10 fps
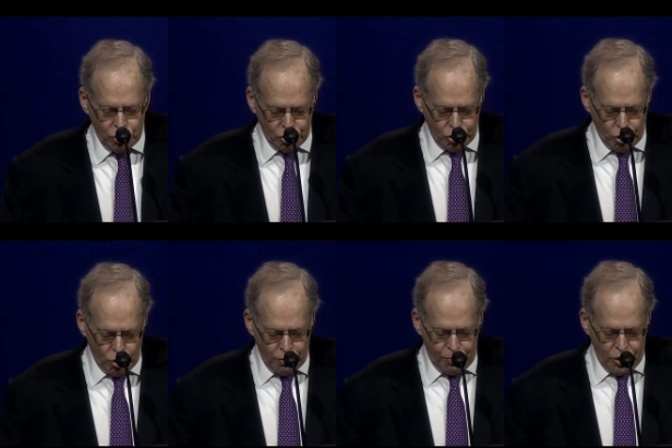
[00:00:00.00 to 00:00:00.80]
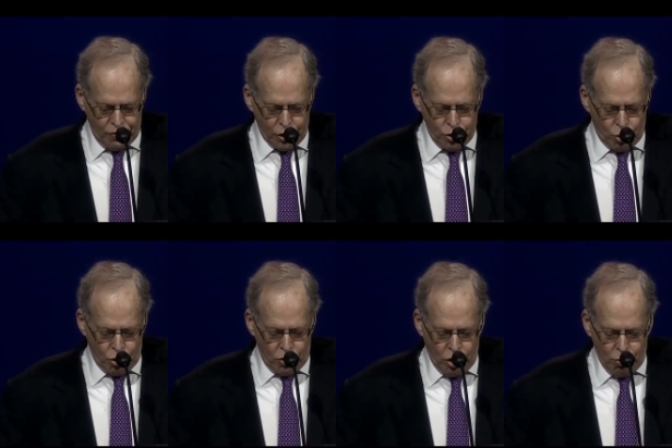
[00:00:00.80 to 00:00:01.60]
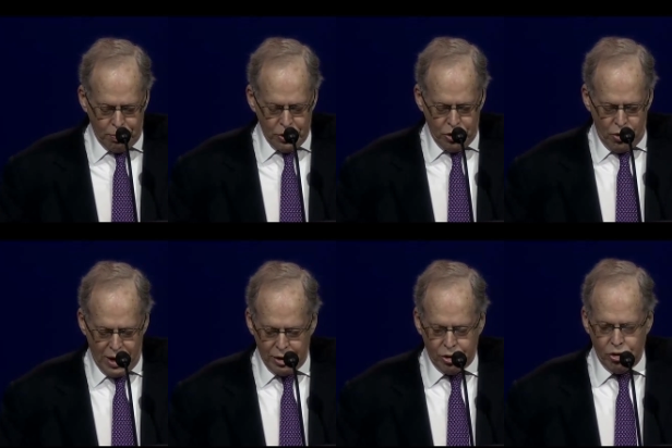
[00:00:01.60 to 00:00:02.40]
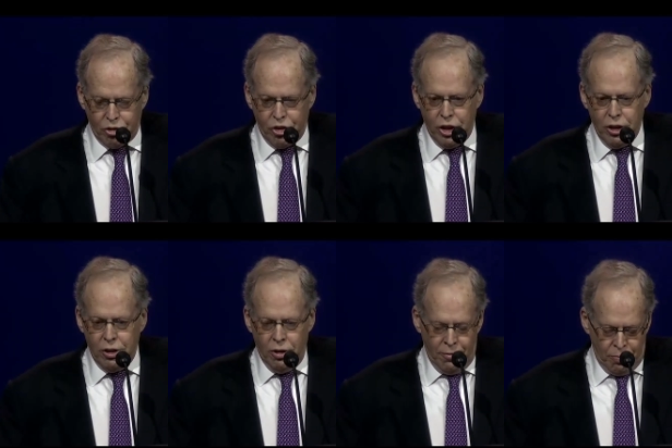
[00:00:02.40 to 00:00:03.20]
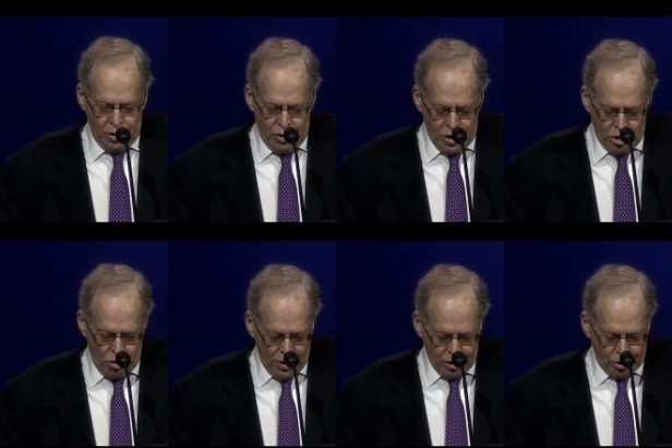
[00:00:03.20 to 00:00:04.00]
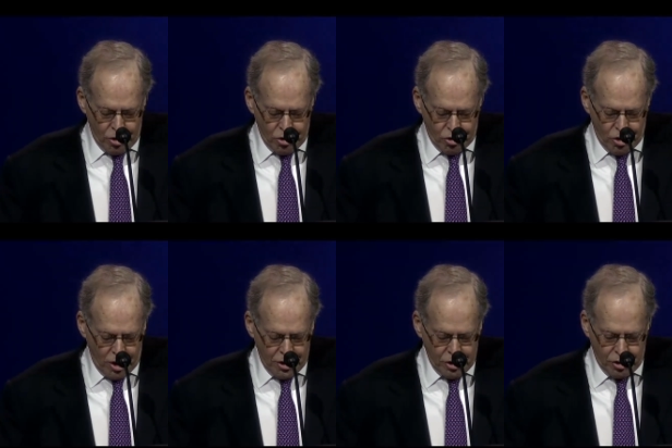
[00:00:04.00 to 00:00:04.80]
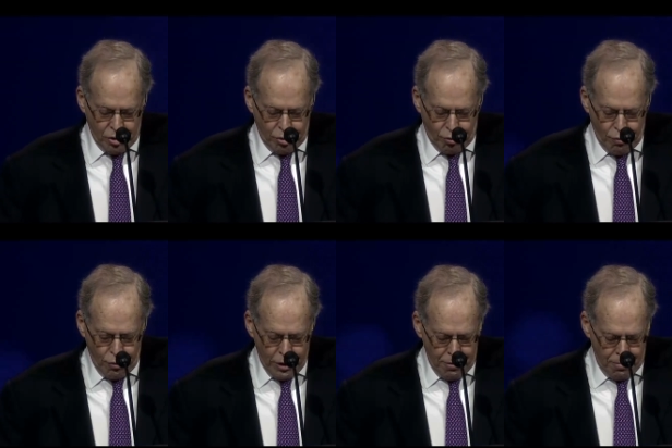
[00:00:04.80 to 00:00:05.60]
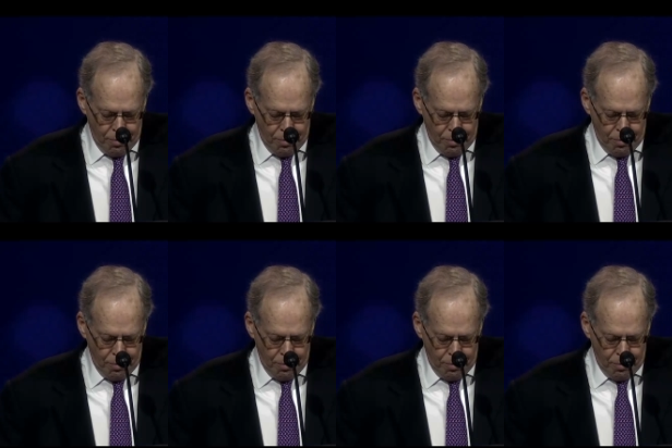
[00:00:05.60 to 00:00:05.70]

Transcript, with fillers: saw, if a door opened, you had to see it, and then you had to decide to go through it.